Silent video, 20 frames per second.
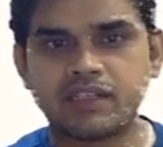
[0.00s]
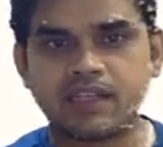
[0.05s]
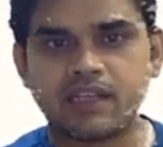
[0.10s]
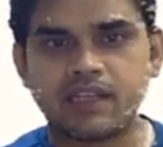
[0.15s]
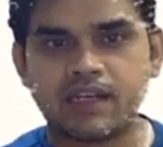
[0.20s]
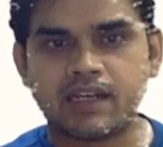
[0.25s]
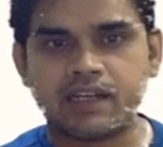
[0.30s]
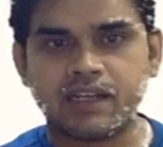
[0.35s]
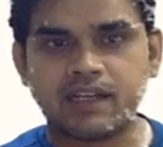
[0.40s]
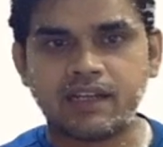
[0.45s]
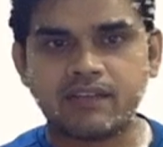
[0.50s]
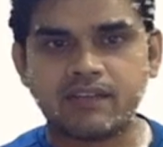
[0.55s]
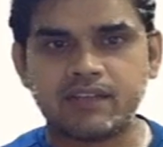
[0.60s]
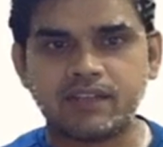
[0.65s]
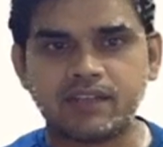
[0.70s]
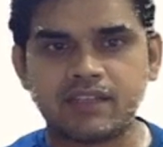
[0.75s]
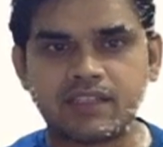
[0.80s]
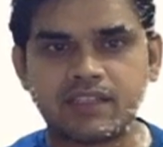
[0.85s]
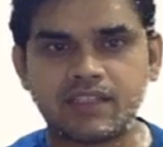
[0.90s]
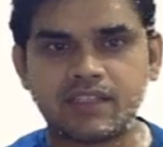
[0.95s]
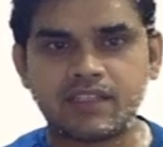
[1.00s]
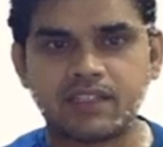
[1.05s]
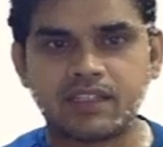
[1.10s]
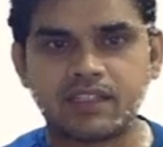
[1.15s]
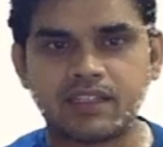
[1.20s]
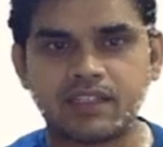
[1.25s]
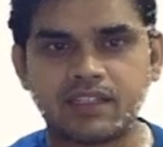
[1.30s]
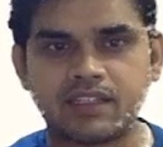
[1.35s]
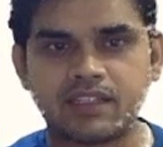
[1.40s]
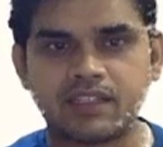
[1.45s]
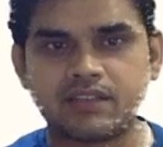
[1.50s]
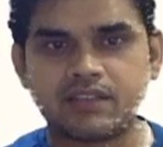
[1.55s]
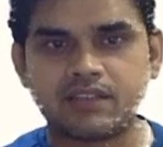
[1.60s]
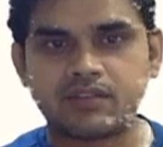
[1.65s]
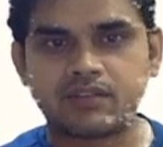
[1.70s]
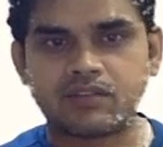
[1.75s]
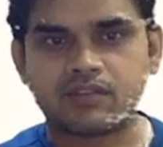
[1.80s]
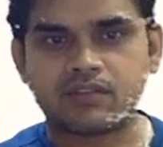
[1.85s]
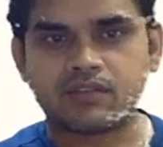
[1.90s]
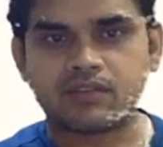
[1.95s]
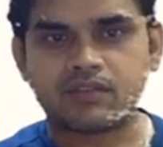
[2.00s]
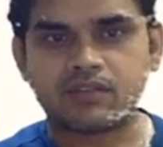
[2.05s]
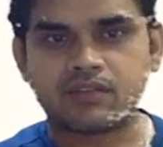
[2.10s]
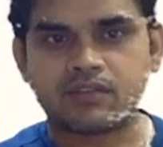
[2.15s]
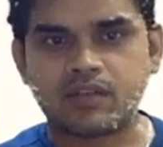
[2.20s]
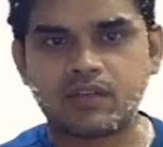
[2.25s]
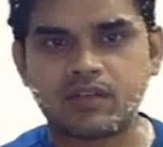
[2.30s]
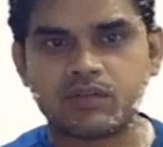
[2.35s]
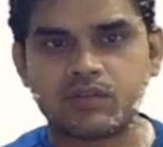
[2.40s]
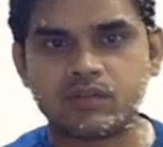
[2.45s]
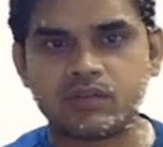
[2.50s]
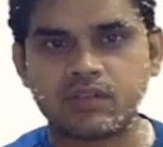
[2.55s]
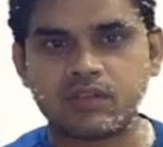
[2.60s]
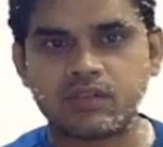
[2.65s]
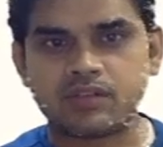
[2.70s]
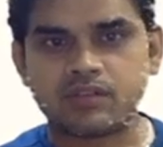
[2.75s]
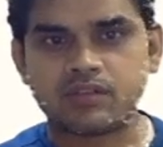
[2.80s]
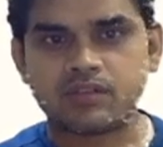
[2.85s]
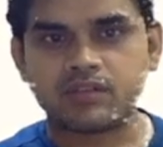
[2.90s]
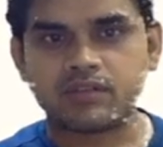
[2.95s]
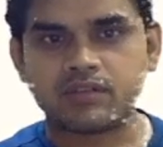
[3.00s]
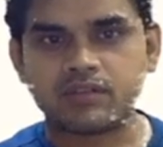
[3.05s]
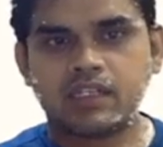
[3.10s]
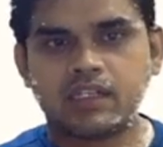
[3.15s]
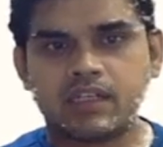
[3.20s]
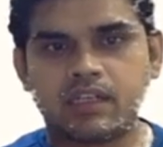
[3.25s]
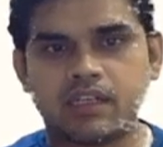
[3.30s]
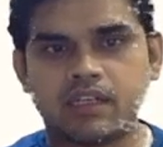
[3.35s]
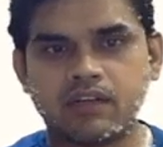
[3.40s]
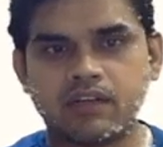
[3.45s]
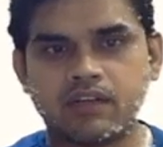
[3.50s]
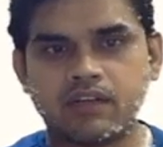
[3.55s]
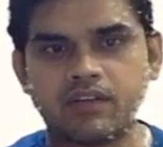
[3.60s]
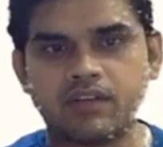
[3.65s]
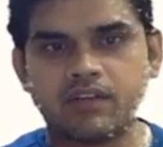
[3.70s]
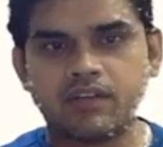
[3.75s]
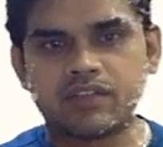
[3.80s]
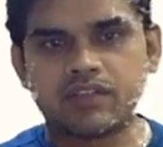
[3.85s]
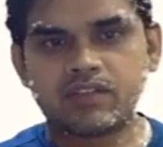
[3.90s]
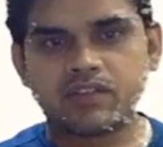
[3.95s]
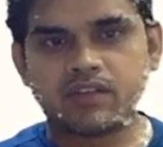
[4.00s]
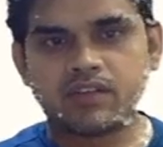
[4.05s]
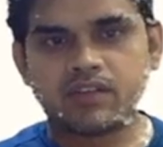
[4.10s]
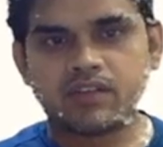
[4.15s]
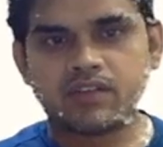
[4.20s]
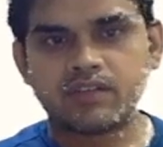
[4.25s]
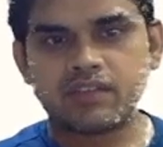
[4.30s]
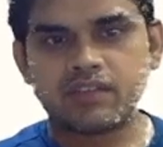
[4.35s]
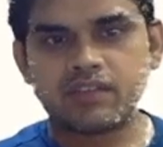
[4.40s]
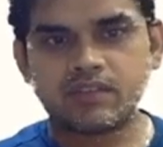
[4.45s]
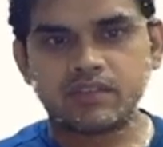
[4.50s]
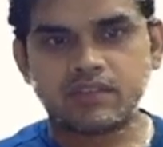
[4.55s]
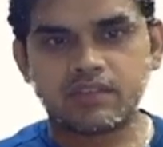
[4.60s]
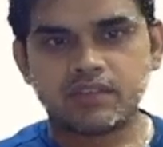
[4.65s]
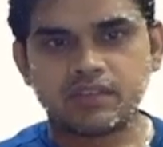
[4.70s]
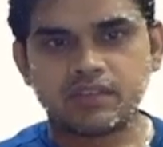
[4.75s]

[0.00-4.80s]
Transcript: and everything is in square root. Now if we solve this,